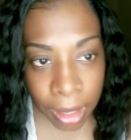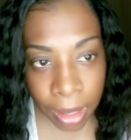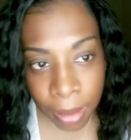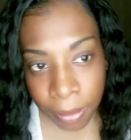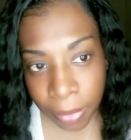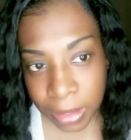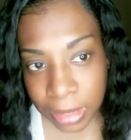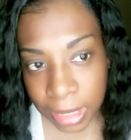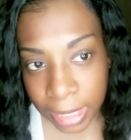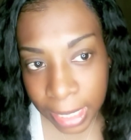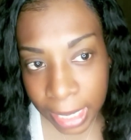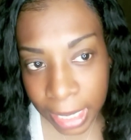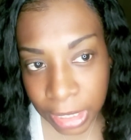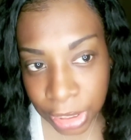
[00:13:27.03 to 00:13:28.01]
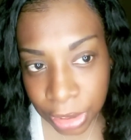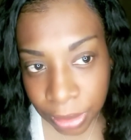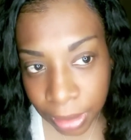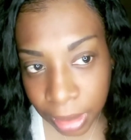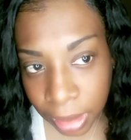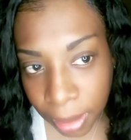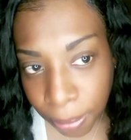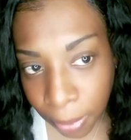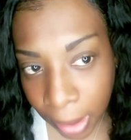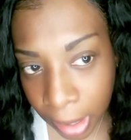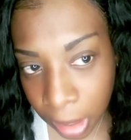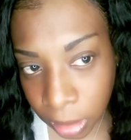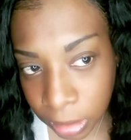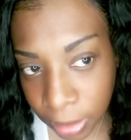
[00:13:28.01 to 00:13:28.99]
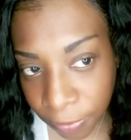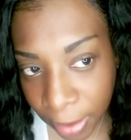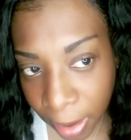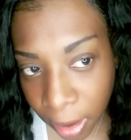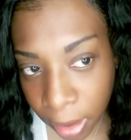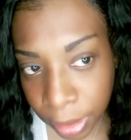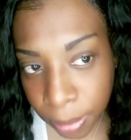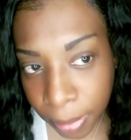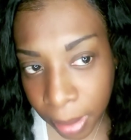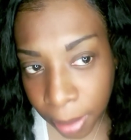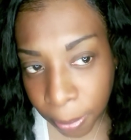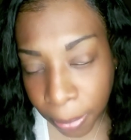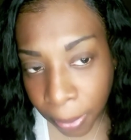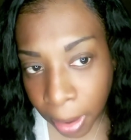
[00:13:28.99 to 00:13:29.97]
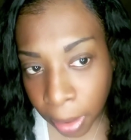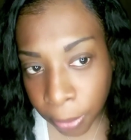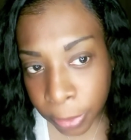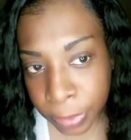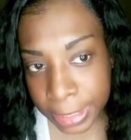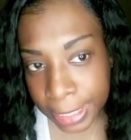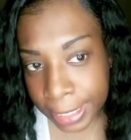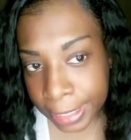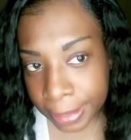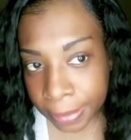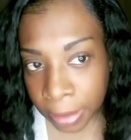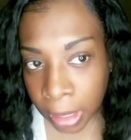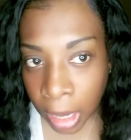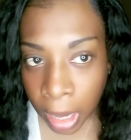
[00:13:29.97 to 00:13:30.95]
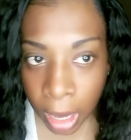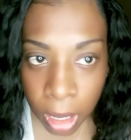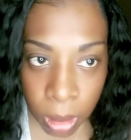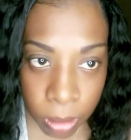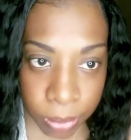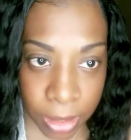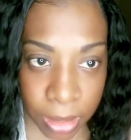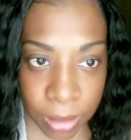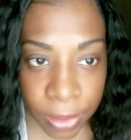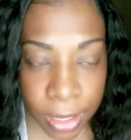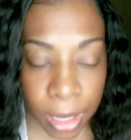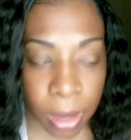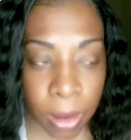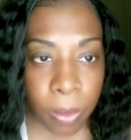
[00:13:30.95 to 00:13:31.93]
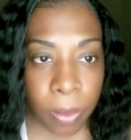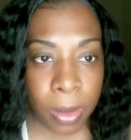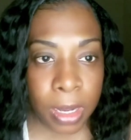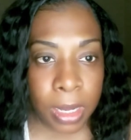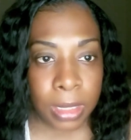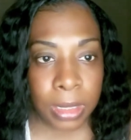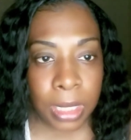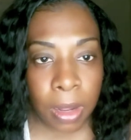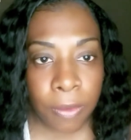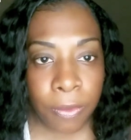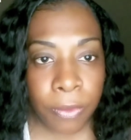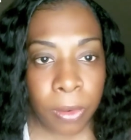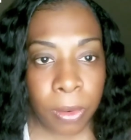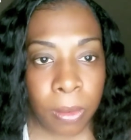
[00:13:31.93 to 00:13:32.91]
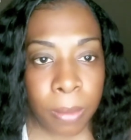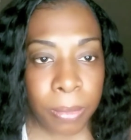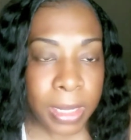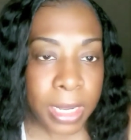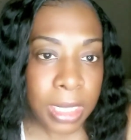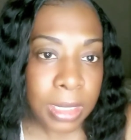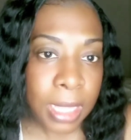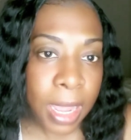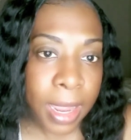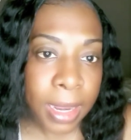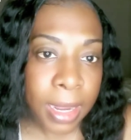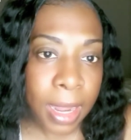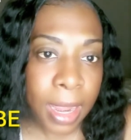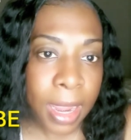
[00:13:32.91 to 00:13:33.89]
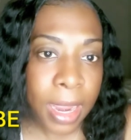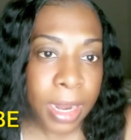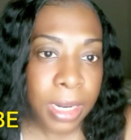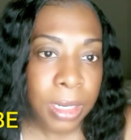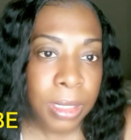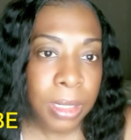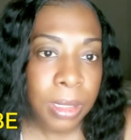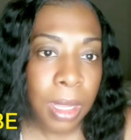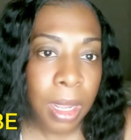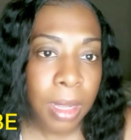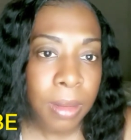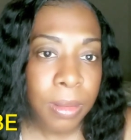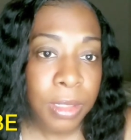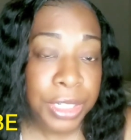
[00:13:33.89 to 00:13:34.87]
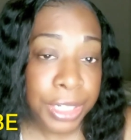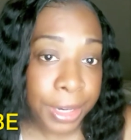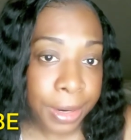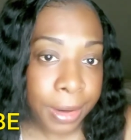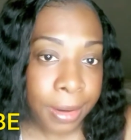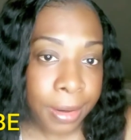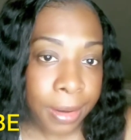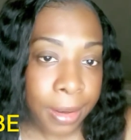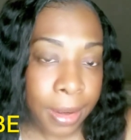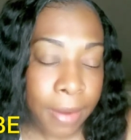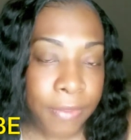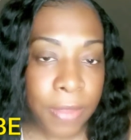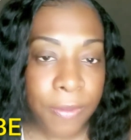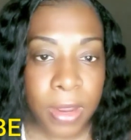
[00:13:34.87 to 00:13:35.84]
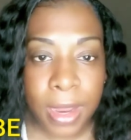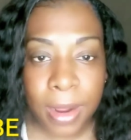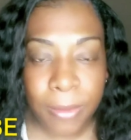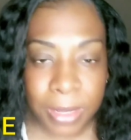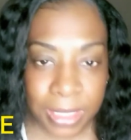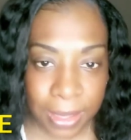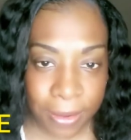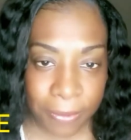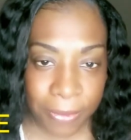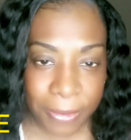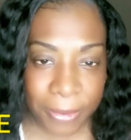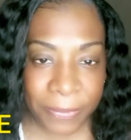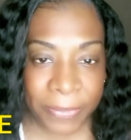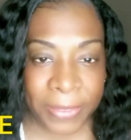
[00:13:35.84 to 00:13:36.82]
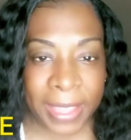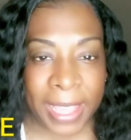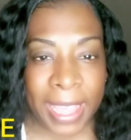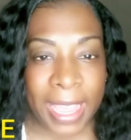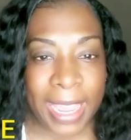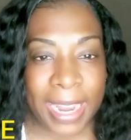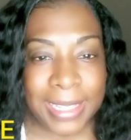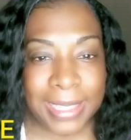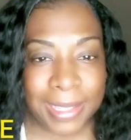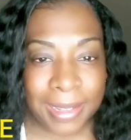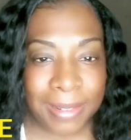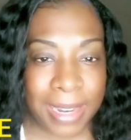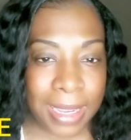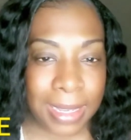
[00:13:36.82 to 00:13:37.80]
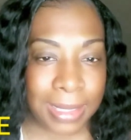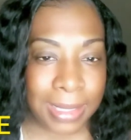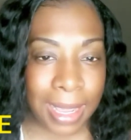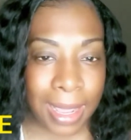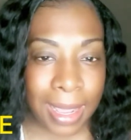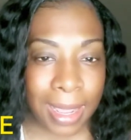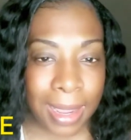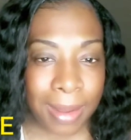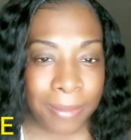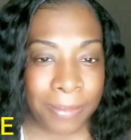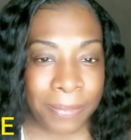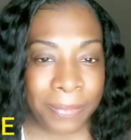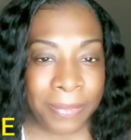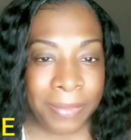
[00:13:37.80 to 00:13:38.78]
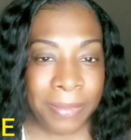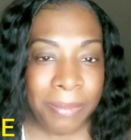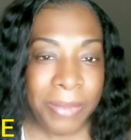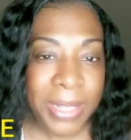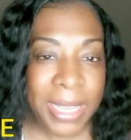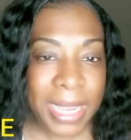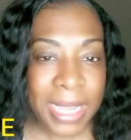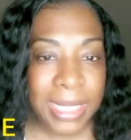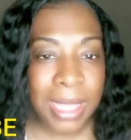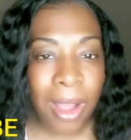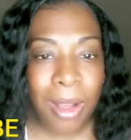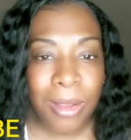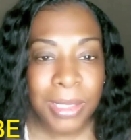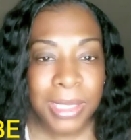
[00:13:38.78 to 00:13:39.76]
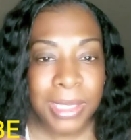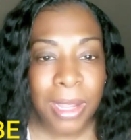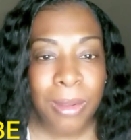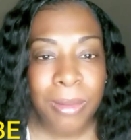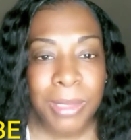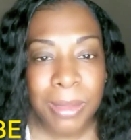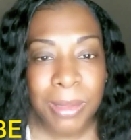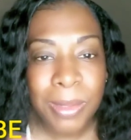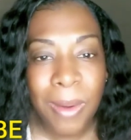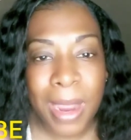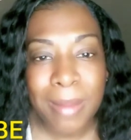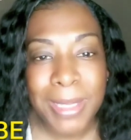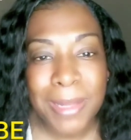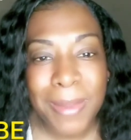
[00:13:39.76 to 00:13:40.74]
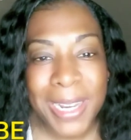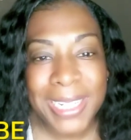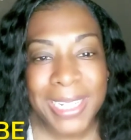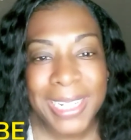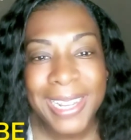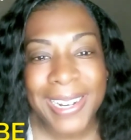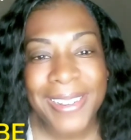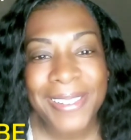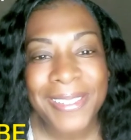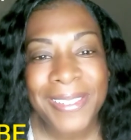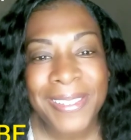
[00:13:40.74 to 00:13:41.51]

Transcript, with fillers: but today is strictly brows of how I do my brow routine. I hope this video was helpful. Please like and share if the video was helpful. And until next time, please also subscribe to my channel.